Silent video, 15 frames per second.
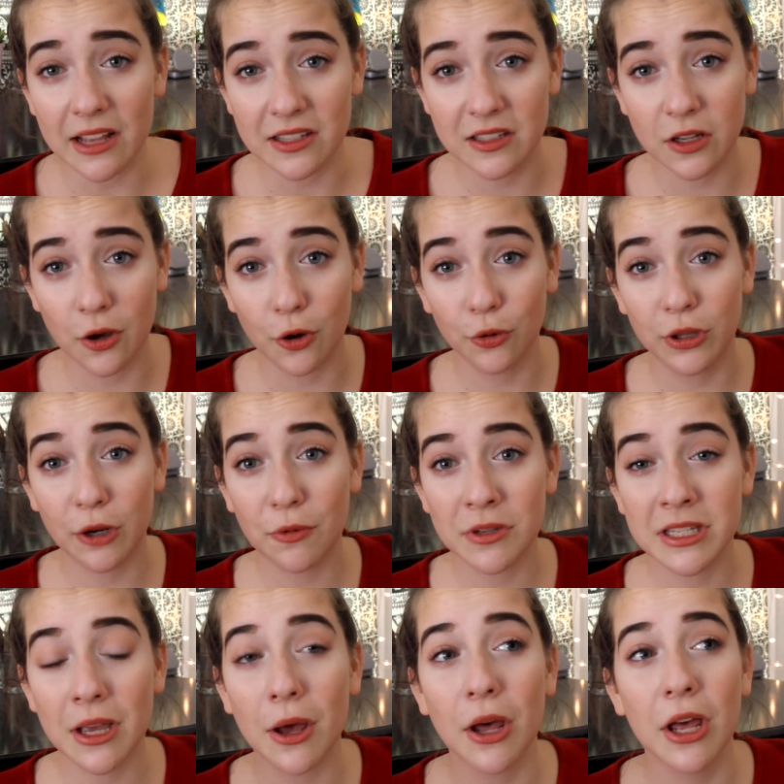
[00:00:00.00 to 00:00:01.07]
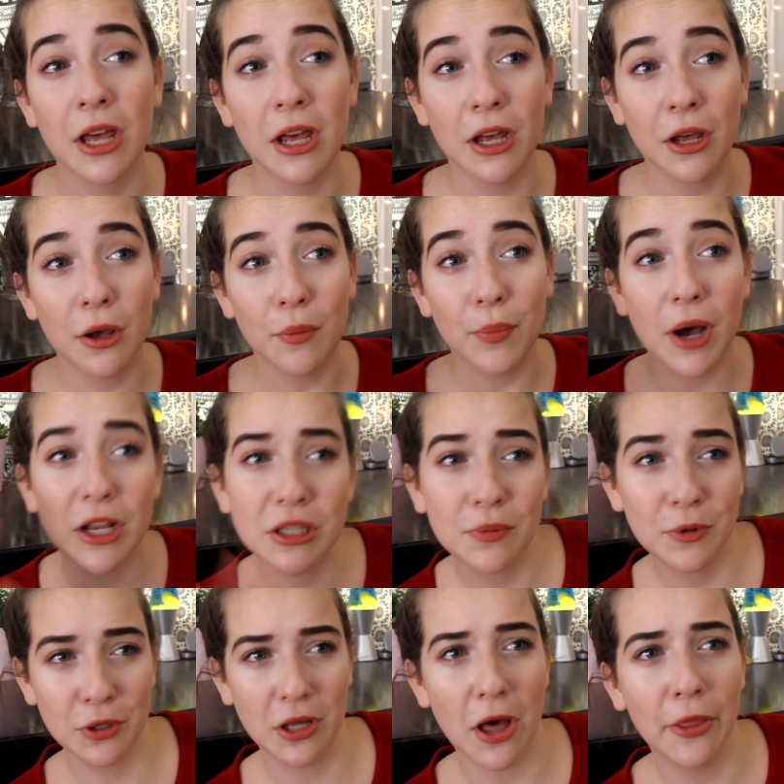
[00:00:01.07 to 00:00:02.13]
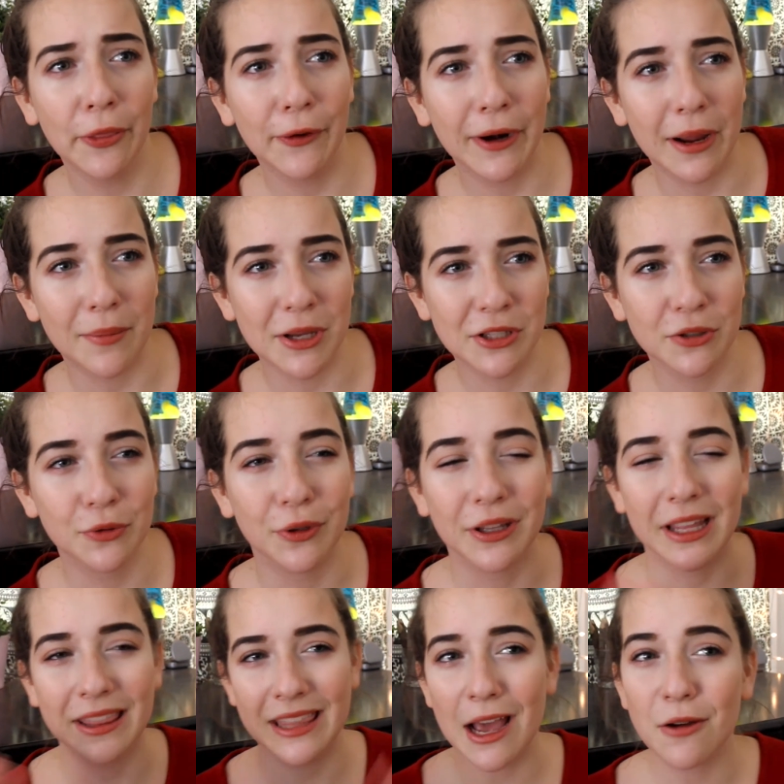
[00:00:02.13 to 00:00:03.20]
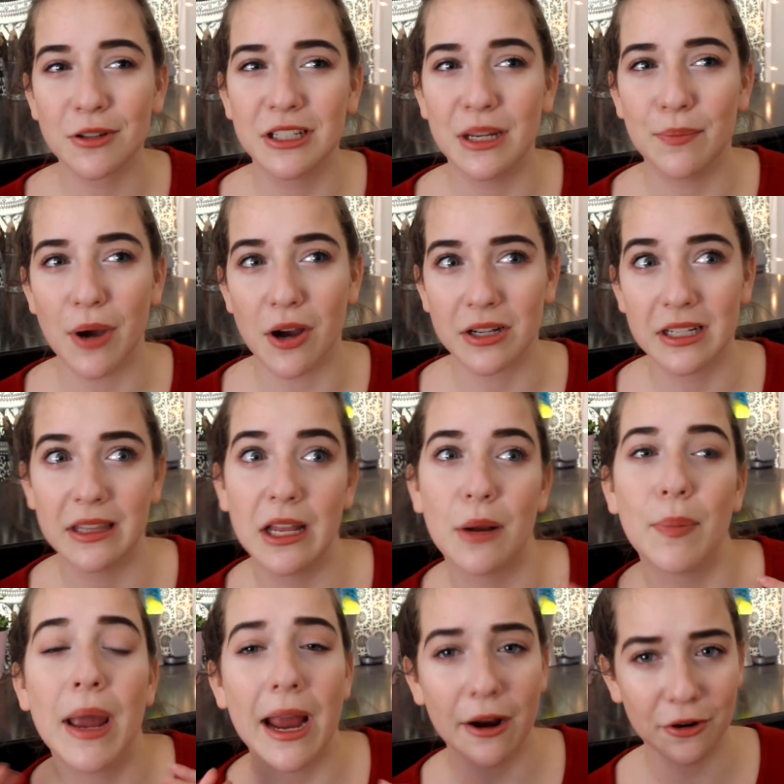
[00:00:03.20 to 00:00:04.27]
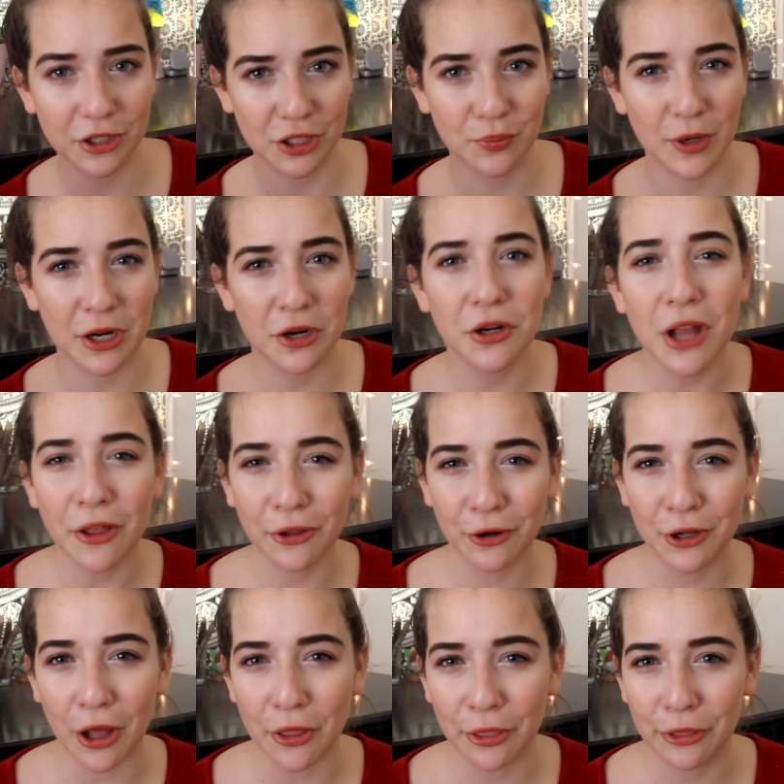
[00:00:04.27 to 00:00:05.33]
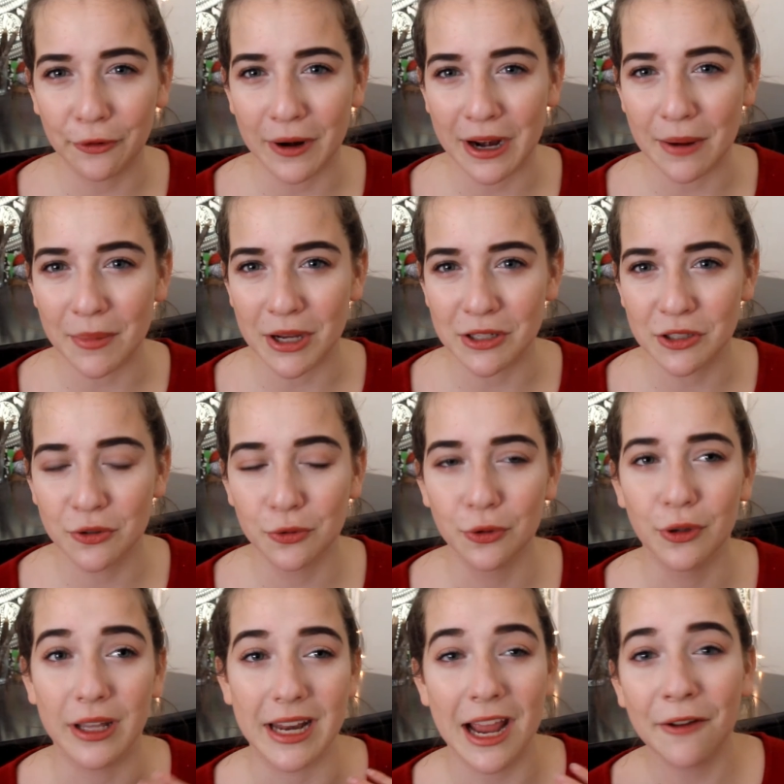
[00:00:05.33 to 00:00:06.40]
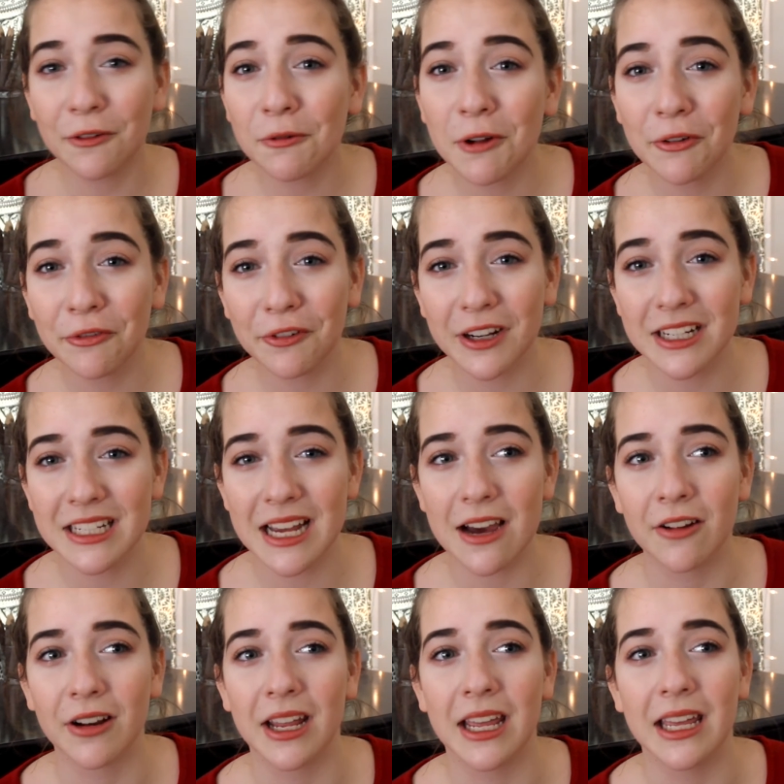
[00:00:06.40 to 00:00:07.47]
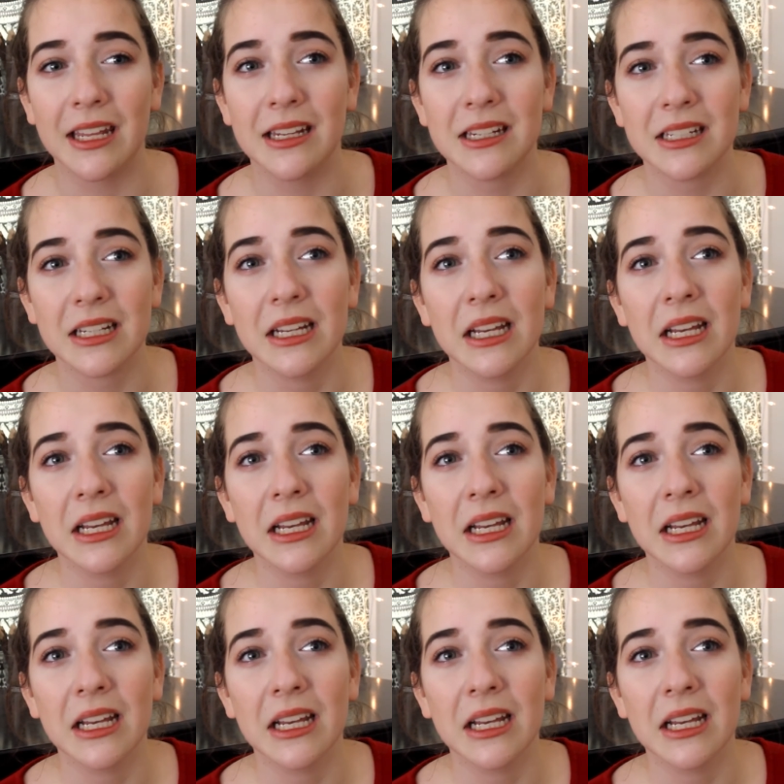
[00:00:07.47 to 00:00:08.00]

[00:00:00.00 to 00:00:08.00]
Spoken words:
so there was a possible gun threat at my school, and then that was debunked, and then a parent spread another gun threat at my school, and everyone freaked out, and